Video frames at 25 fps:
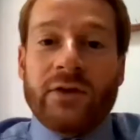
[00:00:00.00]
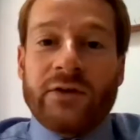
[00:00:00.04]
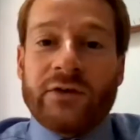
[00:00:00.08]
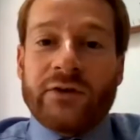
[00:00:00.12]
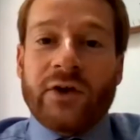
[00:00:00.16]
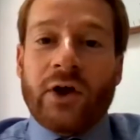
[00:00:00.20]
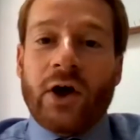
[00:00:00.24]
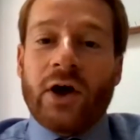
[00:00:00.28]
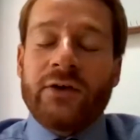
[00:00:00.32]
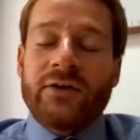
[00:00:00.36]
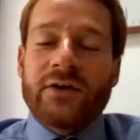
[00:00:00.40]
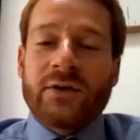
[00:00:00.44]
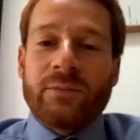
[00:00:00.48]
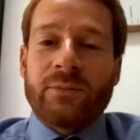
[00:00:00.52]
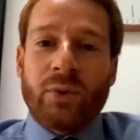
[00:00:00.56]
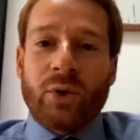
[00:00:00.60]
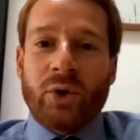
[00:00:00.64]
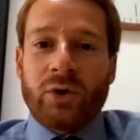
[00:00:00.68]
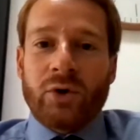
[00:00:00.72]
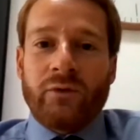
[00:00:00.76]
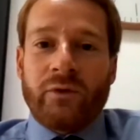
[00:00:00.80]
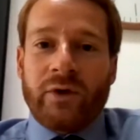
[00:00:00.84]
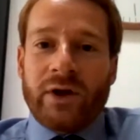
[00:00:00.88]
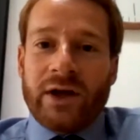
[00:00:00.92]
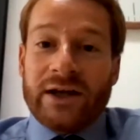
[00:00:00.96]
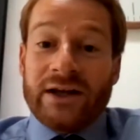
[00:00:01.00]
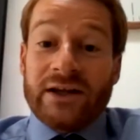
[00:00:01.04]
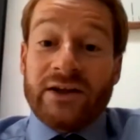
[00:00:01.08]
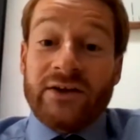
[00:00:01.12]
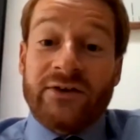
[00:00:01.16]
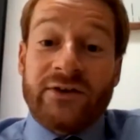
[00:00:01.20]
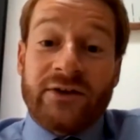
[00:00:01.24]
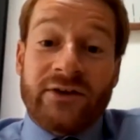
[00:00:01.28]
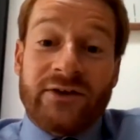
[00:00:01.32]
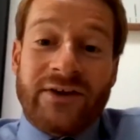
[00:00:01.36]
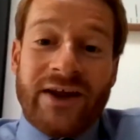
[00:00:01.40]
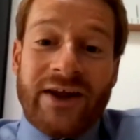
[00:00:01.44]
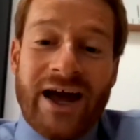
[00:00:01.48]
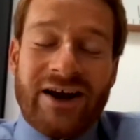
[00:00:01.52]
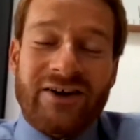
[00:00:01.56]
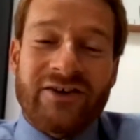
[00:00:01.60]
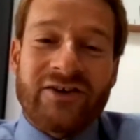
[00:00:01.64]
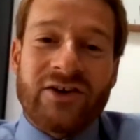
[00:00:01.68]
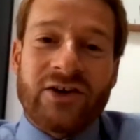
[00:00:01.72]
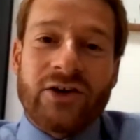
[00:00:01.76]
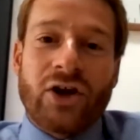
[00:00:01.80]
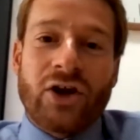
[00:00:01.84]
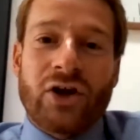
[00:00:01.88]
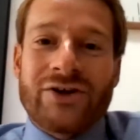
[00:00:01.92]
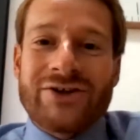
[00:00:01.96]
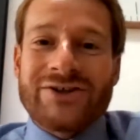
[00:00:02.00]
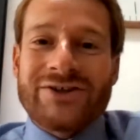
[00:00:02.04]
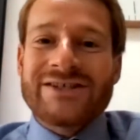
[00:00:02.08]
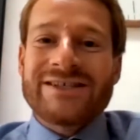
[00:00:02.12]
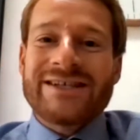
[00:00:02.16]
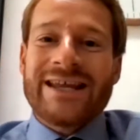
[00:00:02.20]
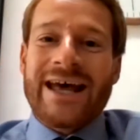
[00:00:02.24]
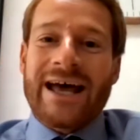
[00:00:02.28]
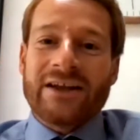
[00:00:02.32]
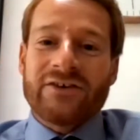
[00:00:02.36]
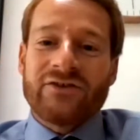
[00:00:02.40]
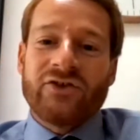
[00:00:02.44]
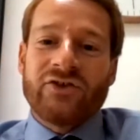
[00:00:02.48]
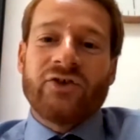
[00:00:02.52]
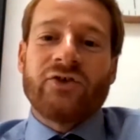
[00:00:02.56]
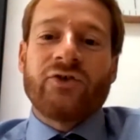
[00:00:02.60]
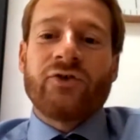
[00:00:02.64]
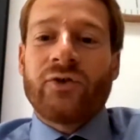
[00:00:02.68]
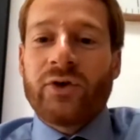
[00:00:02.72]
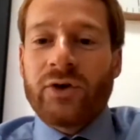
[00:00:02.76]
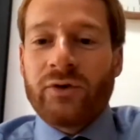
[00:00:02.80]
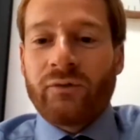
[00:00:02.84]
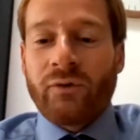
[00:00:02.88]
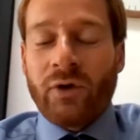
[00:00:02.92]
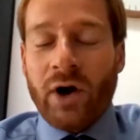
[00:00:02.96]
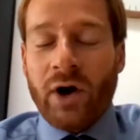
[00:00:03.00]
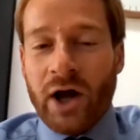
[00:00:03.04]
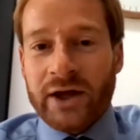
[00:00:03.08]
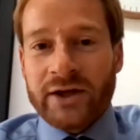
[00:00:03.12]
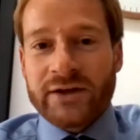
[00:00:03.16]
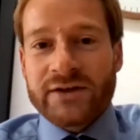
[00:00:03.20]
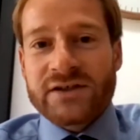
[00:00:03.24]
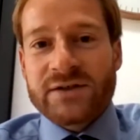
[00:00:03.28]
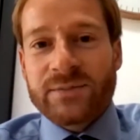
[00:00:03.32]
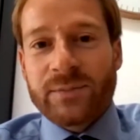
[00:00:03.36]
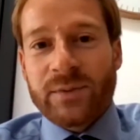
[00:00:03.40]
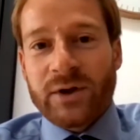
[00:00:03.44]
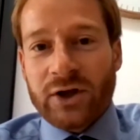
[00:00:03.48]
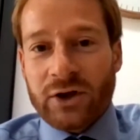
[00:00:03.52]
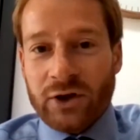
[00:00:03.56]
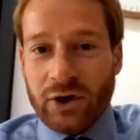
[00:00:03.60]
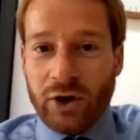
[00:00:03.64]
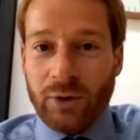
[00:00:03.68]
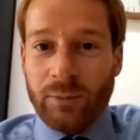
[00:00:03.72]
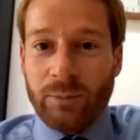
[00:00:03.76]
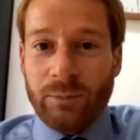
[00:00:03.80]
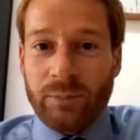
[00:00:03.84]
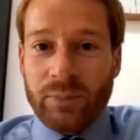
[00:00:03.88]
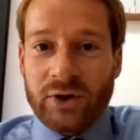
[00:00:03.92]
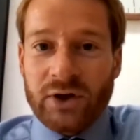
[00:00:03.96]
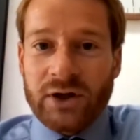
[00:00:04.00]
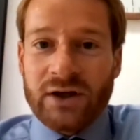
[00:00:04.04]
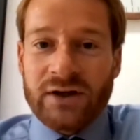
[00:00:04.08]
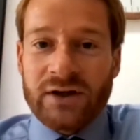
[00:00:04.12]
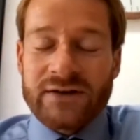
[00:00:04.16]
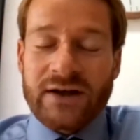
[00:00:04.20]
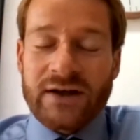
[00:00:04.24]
starting point really is there's actually no statutory right to be accompanied